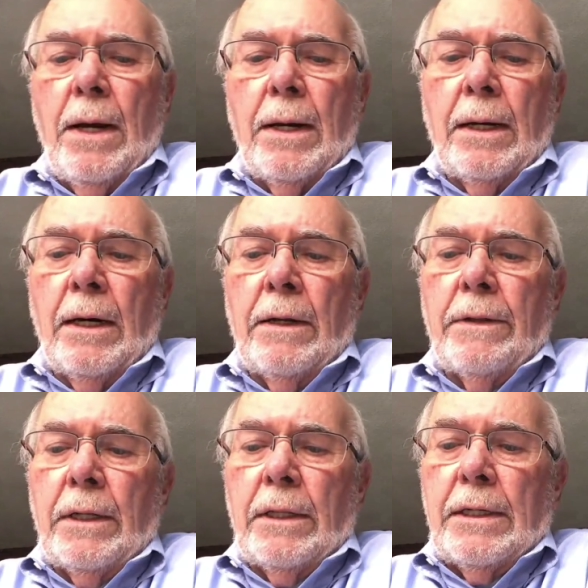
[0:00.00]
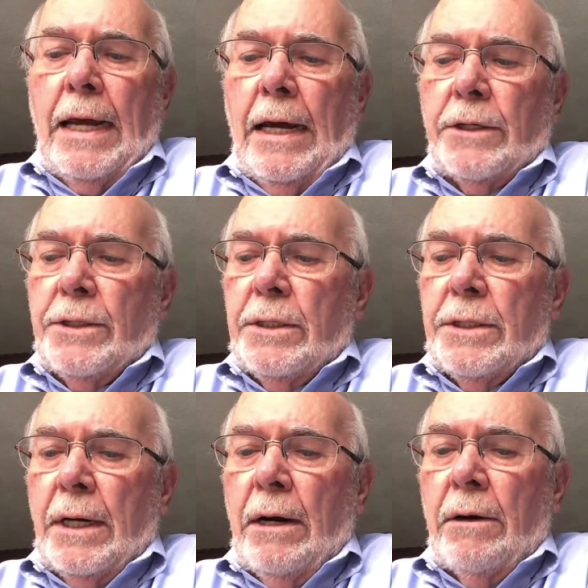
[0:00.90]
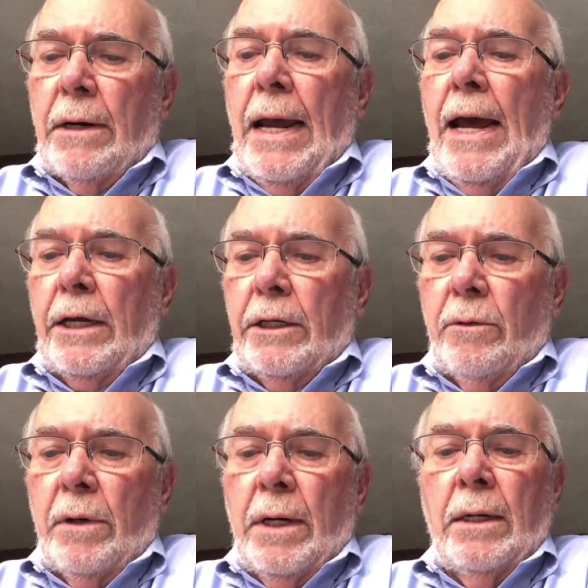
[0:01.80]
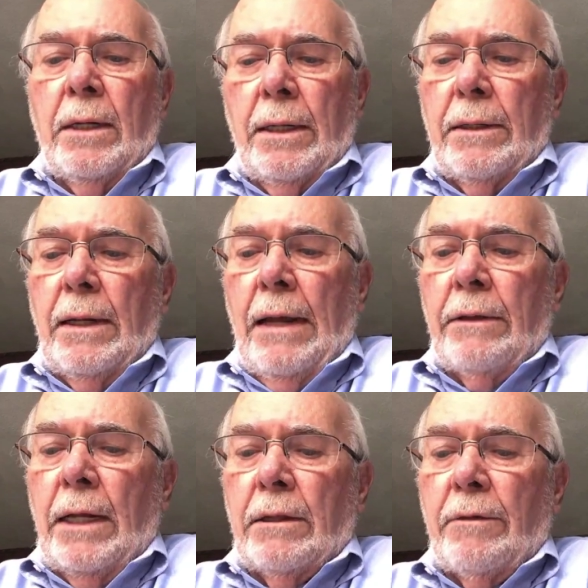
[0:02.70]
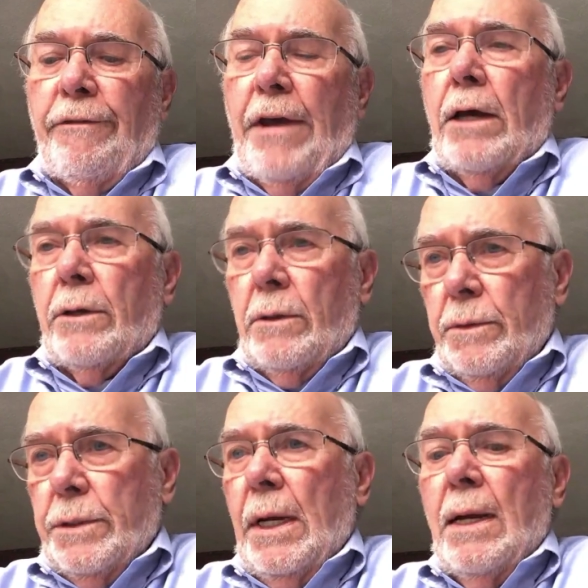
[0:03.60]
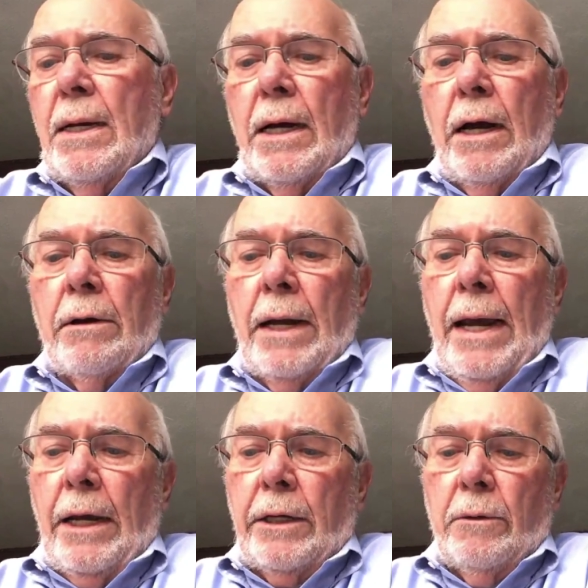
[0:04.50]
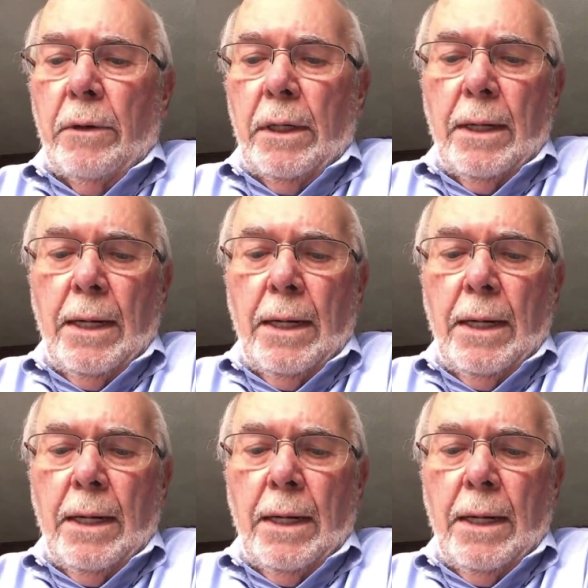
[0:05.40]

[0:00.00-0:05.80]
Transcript: uh, that the taxes are accurate and that, and that the values are accurate.